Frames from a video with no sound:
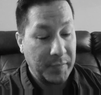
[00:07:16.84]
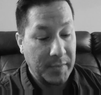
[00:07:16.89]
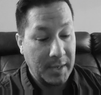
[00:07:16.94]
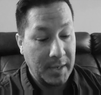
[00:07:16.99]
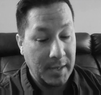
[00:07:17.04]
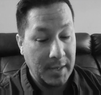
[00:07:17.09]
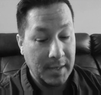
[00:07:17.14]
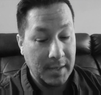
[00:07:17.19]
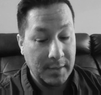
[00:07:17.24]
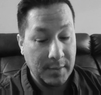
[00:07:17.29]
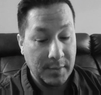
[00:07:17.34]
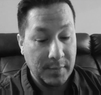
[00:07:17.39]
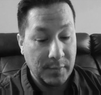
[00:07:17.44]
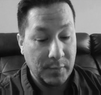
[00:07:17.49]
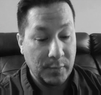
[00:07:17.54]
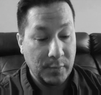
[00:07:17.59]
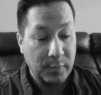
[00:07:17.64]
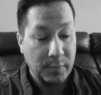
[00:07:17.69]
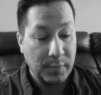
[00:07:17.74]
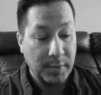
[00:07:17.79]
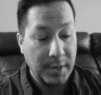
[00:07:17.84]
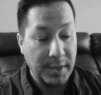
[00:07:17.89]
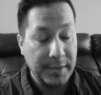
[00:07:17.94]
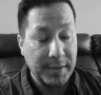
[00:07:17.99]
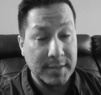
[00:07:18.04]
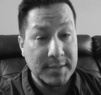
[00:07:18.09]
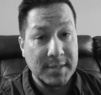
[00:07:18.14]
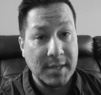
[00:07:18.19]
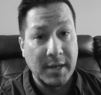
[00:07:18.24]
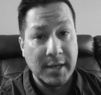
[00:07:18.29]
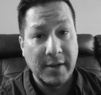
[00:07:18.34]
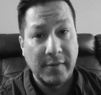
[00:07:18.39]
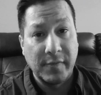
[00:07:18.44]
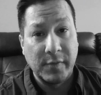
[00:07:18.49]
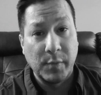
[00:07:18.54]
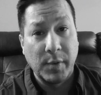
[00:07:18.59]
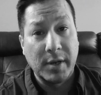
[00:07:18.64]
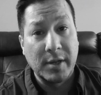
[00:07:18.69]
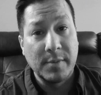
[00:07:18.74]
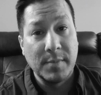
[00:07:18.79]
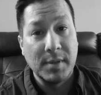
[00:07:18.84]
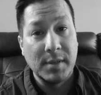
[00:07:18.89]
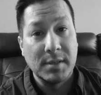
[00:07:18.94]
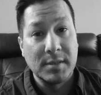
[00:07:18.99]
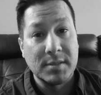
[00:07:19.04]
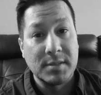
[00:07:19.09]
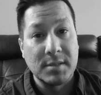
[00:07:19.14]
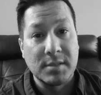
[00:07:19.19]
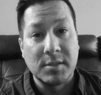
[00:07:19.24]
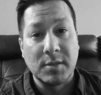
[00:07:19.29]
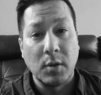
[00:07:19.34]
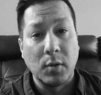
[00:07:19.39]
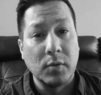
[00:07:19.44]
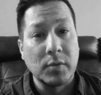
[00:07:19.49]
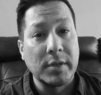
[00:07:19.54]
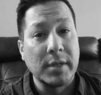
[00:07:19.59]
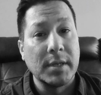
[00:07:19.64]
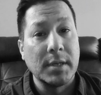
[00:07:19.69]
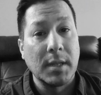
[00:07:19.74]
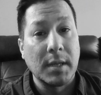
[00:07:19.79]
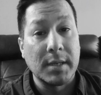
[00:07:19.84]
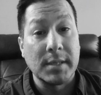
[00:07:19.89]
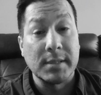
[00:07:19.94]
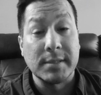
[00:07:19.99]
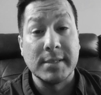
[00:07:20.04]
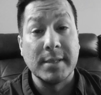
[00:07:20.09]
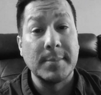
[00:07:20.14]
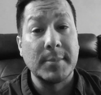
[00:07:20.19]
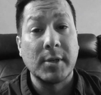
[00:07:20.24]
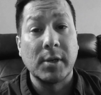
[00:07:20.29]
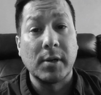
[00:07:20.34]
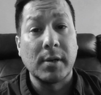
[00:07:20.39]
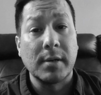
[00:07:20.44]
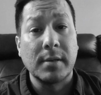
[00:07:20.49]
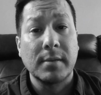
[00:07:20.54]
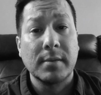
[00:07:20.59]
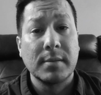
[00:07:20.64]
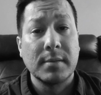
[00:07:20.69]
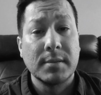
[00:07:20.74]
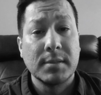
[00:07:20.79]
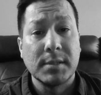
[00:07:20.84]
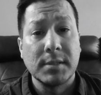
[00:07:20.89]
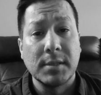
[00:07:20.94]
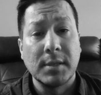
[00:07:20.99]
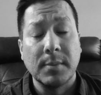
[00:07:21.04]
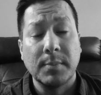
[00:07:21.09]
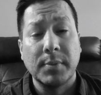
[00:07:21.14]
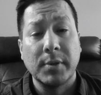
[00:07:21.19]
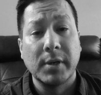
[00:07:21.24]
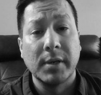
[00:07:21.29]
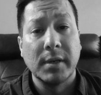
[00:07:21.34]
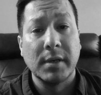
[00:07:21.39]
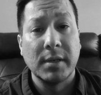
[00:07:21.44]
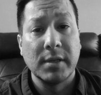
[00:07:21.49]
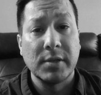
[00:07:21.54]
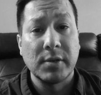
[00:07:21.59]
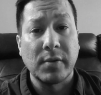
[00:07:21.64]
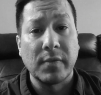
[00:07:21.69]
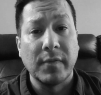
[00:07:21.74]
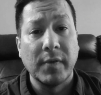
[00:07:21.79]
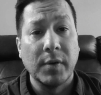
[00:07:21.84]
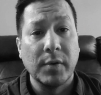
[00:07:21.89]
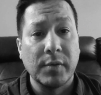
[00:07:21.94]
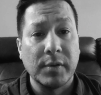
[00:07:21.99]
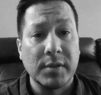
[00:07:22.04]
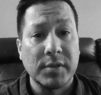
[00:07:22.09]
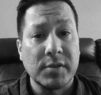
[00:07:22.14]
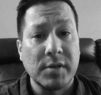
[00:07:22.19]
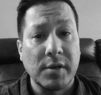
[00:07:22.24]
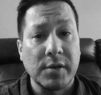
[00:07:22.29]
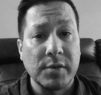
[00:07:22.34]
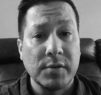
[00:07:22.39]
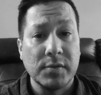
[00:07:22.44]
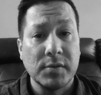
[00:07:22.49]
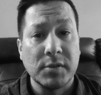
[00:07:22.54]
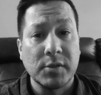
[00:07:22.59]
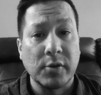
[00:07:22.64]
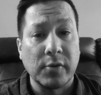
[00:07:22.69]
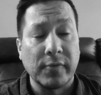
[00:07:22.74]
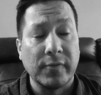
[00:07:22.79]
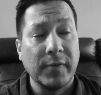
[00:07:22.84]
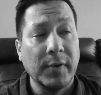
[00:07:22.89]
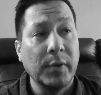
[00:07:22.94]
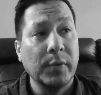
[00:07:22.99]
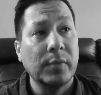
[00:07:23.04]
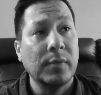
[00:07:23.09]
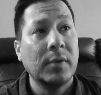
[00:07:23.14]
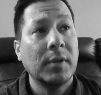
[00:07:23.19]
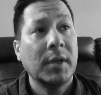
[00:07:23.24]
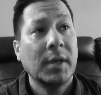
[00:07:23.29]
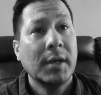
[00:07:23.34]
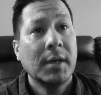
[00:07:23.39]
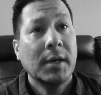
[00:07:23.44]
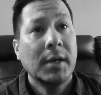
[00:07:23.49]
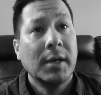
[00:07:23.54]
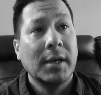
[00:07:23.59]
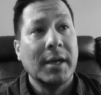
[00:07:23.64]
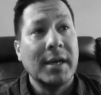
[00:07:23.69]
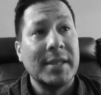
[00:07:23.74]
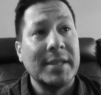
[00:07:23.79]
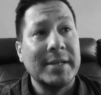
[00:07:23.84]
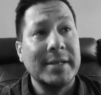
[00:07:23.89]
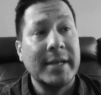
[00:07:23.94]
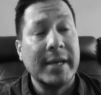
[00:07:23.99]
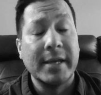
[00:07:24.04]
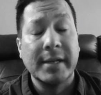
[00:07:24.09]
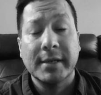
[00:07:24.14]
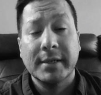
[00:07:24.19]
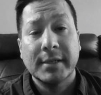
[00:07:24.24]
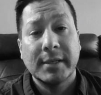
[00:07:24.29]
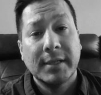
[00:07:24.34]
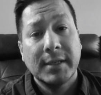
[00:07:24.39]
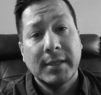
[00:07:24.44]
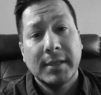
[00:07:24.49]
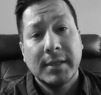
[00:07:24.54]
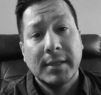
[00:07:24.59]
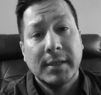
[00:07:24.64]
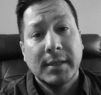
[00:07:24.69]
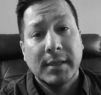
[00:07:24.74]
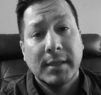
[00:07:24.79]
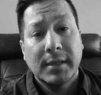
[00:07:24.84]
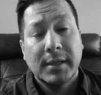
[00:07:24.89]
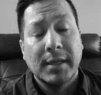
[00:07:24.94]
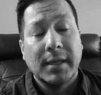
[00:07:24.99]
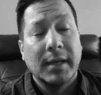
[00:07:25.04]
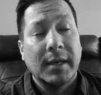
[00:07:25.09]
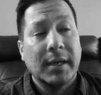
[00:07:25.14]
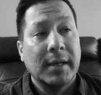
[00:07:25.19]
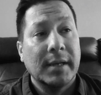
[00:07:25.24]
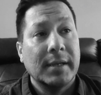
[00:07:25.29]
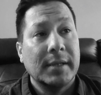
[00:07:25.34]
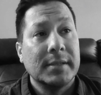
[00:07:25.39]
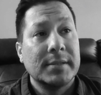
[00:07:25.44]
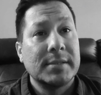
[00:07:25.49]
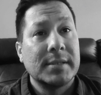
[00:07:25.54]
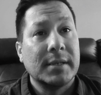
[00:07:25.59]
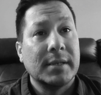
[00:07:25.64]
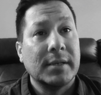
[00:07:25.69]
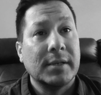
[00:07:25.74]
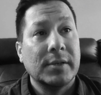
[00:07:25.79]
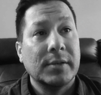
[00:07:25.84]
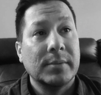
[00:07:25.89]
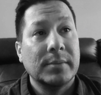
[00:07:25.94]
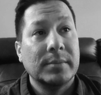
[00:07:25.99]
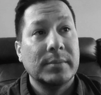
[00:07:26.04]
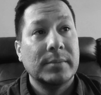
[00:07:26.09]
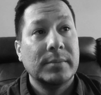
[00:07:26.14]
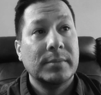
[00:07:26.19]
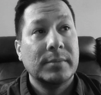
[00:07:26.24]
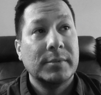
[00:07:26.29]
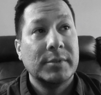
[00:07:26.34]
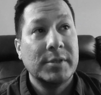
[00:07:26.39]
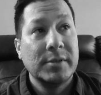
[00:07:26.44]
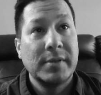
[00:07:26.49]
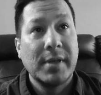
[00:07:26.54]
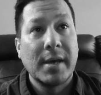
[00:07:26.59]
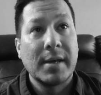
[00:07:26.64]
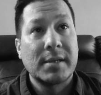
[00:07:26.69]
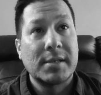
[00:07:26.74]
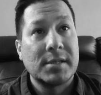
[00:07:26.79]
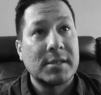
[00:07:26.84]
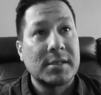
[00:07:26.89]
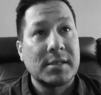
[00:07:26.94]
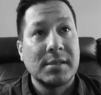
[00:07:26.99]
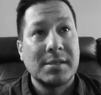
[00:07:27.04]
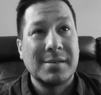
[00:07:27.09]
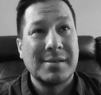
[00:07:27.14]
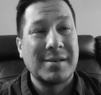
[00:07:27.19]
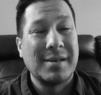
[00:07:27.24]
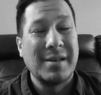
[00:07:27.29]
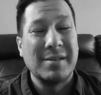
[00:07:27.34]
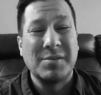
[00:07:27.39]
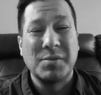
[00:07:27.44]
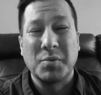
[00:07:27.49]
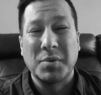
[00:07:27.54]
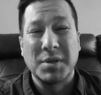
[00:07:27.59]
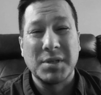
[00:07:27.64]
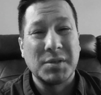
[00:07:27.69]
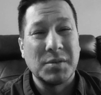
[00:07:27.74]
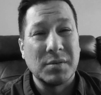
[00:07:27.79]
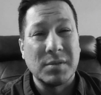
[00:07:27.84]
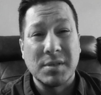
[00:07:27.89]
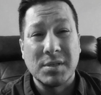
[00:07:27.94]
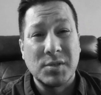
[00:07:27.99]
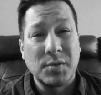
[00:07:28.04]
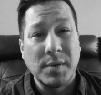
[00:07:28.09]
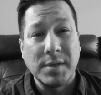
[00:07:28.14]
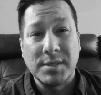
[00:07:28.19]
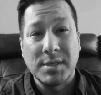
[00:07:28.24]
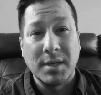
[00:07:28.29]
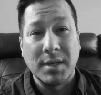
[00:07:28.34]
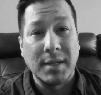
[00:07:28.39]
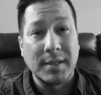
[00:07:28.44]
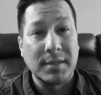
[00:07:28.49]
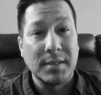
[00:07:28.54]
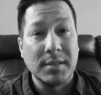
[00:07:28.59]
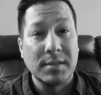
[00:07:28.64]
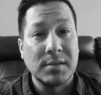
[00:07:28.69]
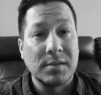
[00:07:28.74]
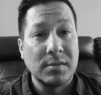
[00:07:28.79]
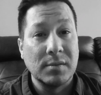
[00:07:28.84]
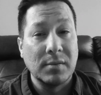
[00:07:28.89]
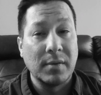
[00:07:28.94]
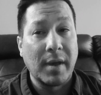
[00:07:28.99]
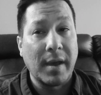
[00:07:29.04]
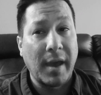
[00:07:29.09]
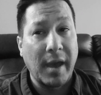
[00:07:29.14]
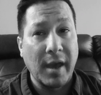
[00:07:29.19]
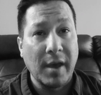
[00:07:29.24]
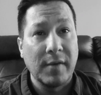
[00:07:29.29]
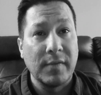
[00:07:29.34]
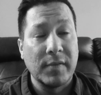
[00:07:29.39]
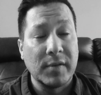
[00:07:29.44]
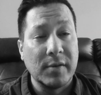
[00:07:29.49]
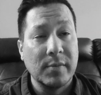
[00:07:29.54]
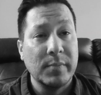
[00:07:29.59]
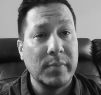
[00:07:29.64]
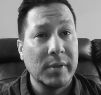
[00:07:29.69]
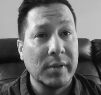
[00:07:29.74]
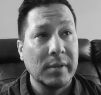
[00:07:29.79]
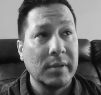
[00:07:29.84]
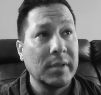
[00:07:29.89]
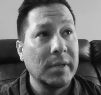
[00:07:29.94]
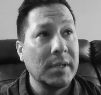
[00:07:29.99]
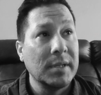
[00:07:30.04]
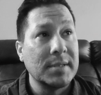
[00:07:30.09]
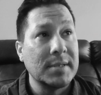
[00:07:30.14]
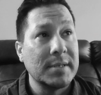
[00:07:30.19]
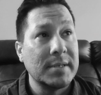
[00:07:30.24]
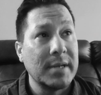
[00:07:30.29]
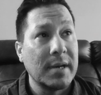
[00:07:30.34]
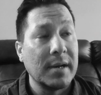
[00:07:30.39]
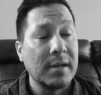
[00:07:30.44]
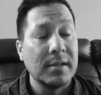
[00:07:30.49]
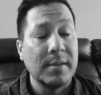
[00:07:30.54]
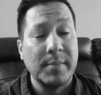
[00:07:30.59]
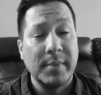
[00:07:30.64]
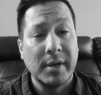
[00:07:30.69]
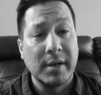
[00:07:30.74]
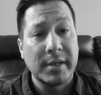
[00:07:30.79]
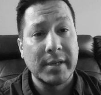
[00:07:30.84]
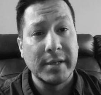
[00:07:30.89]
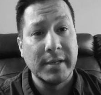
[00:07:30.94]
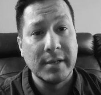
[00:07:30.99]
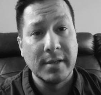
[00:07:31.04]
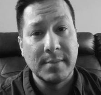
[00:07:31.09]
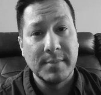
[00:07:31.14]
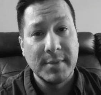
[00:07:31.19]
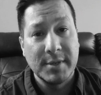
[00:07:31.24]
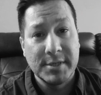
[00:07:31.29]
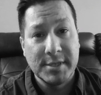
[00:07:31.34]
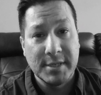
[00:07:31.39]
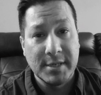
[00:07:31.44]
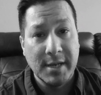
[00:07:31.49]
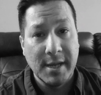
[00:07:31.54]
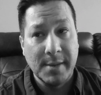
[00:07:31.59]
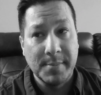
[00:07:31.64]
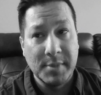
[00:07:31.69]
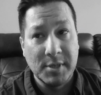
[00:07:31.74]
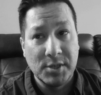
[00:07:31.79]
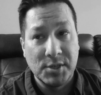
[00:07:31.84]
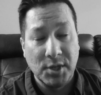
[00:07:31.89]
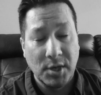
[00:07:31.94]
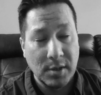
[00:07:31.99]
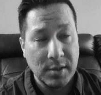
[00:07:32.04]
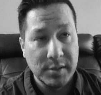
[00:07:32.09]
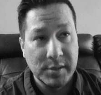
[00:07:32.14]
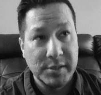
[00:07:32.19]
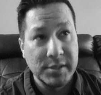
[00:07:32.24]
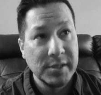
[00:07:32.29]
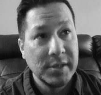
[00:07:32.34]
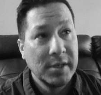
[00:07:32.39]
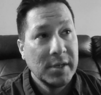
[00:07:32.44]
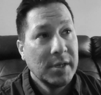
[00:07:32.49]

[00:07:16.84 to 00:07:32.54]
one of the things that I definitely recommend is just go get like a SIM card so you can put it in your phone and start using your phone and the data. And do that just because in case you run into a situation like this, you have the ability to dial American numbers and not be charged